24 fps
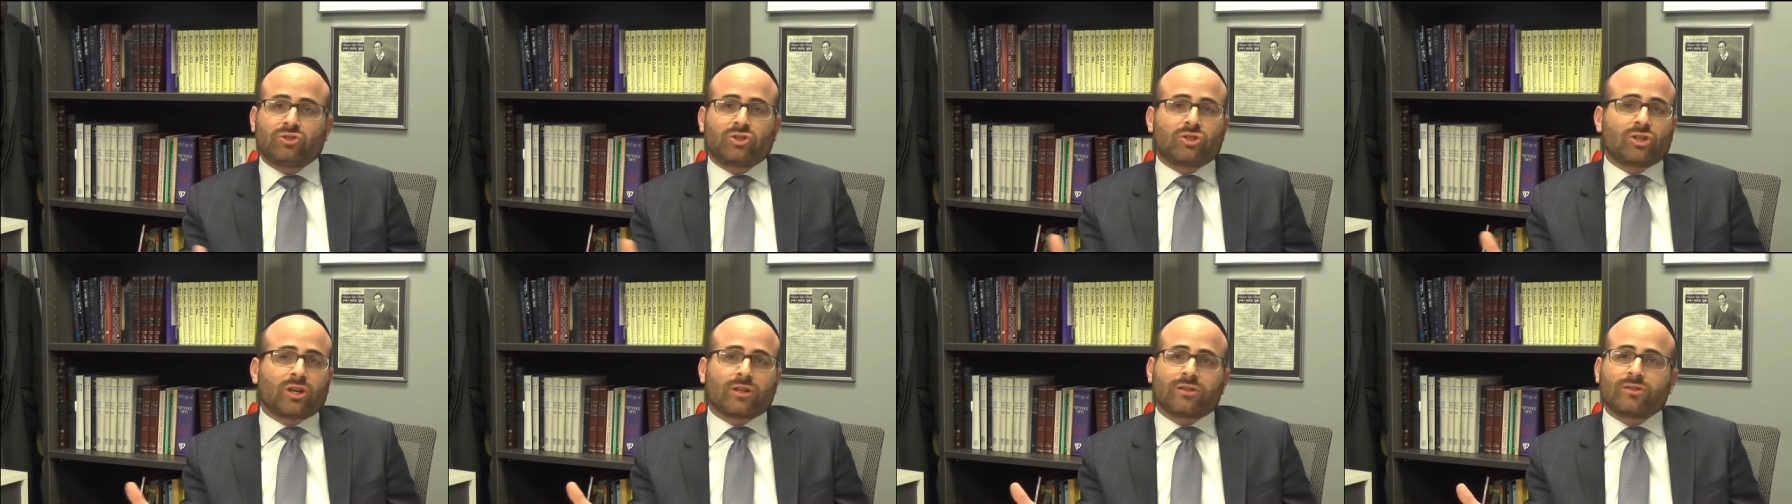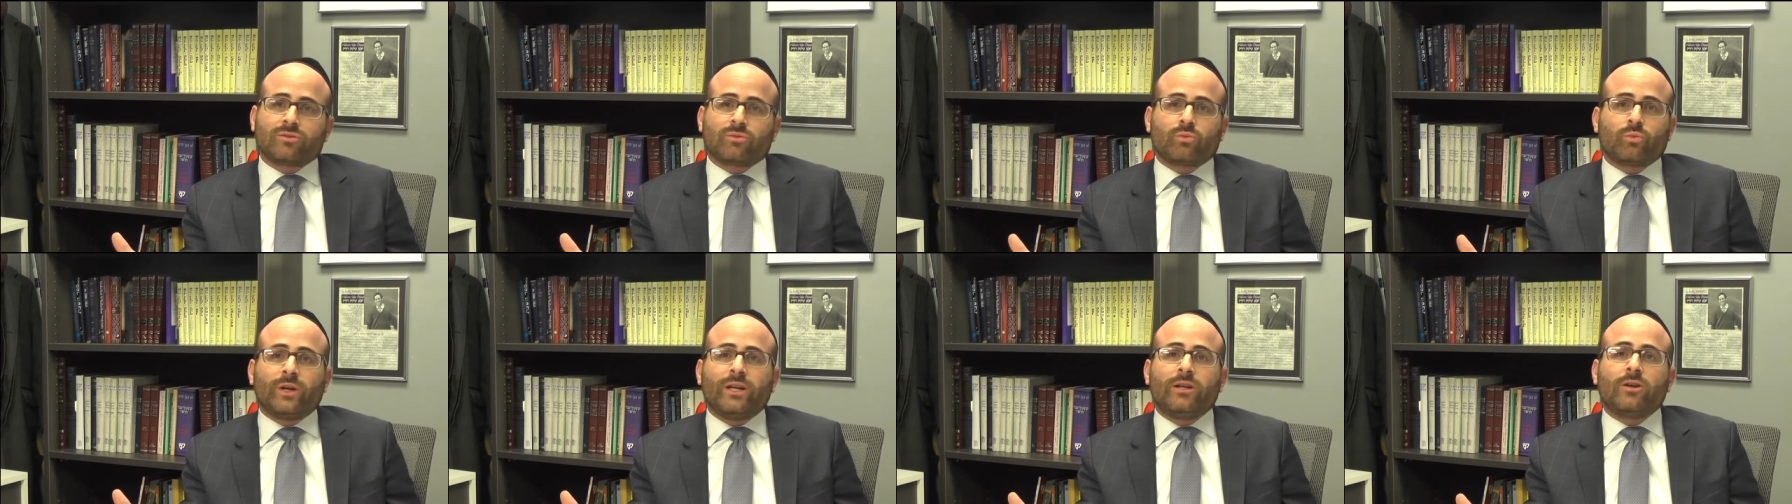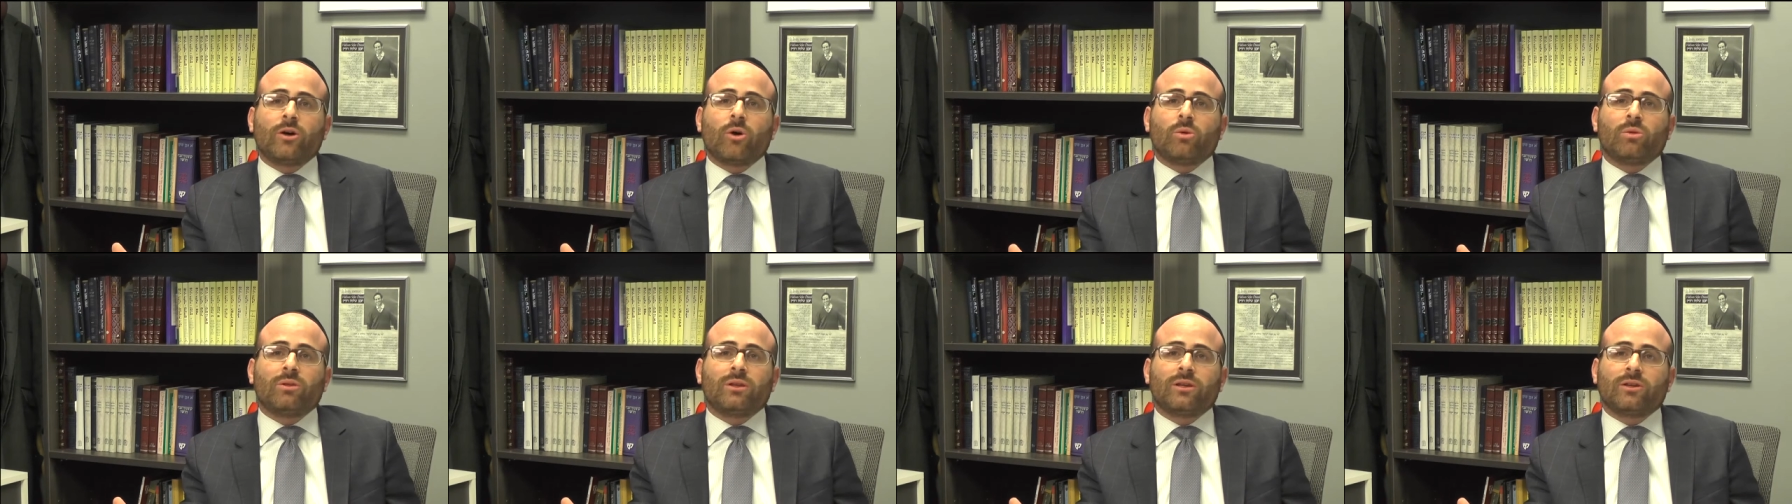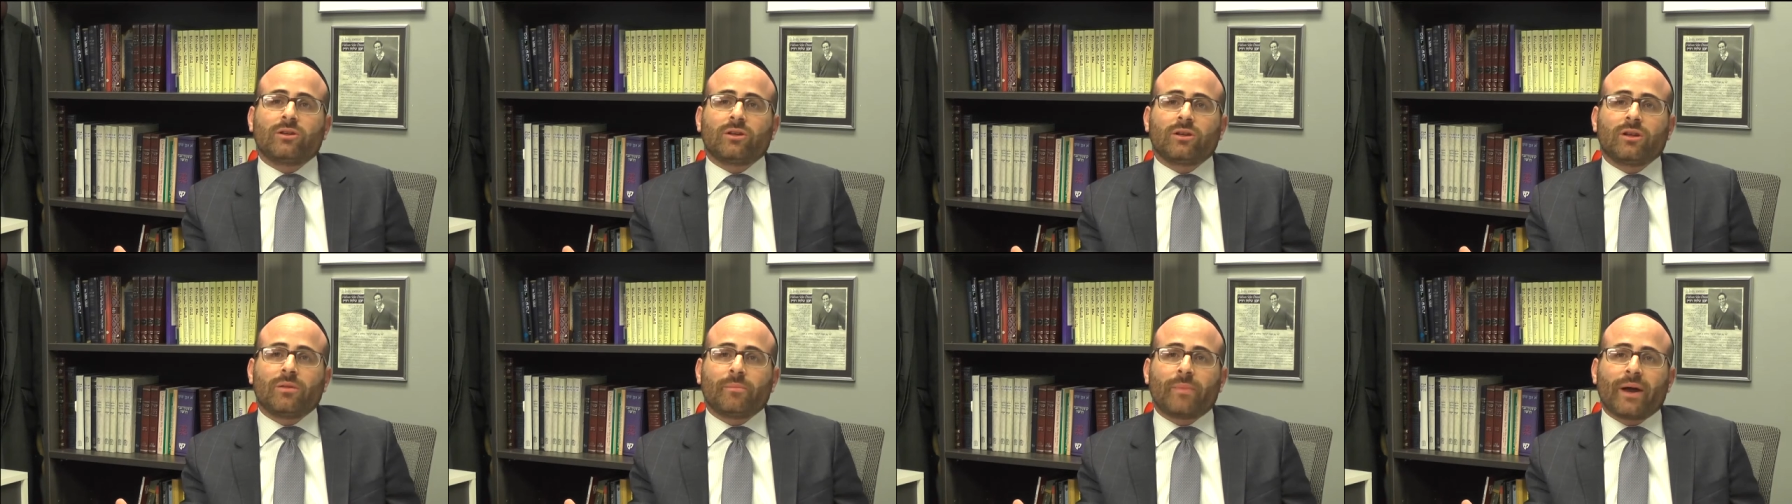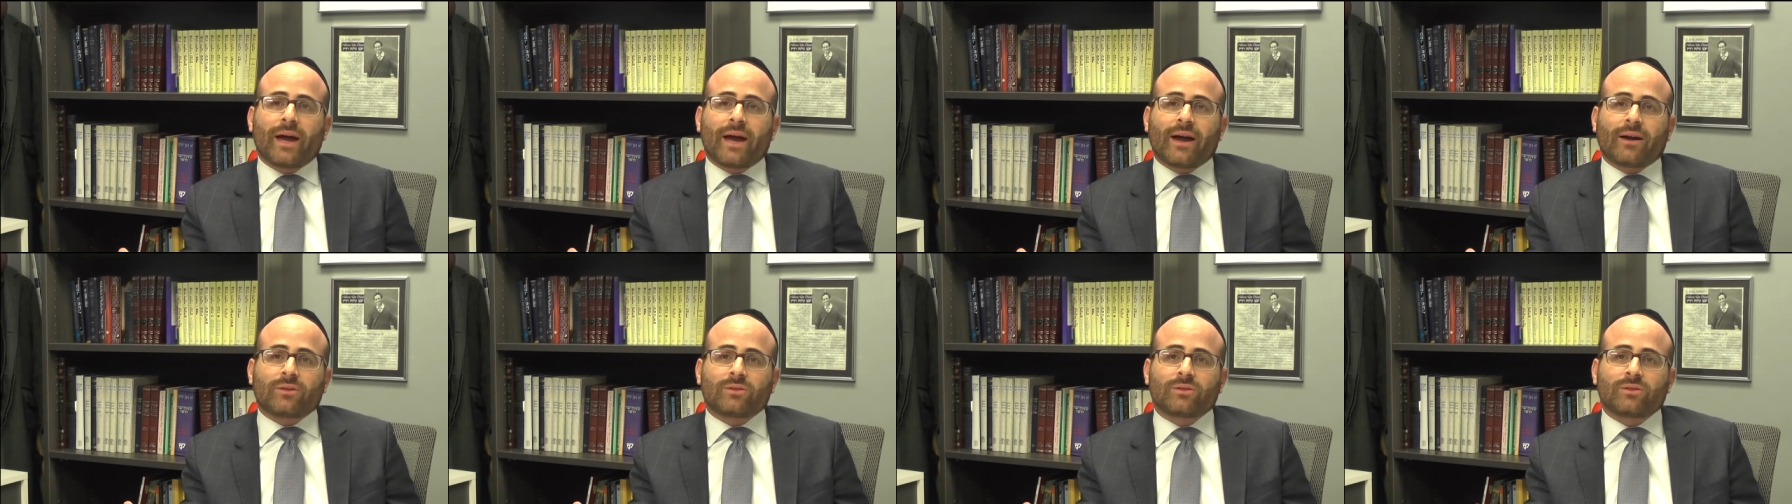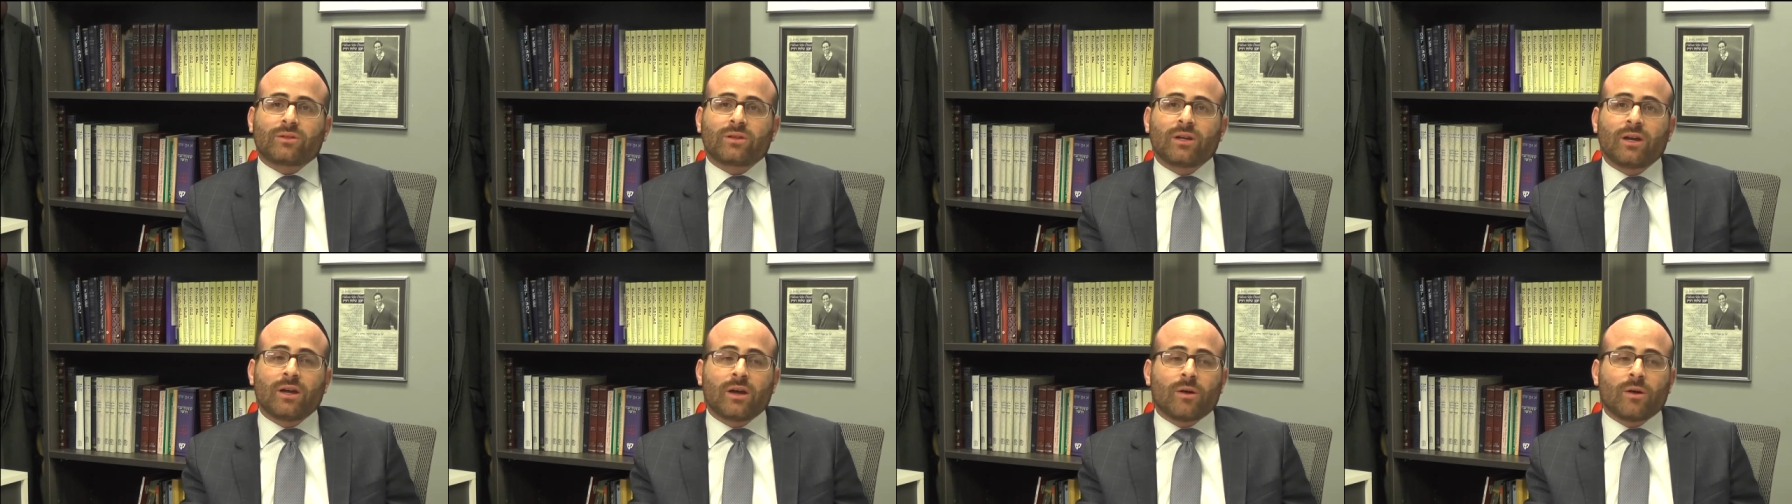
just we know little about.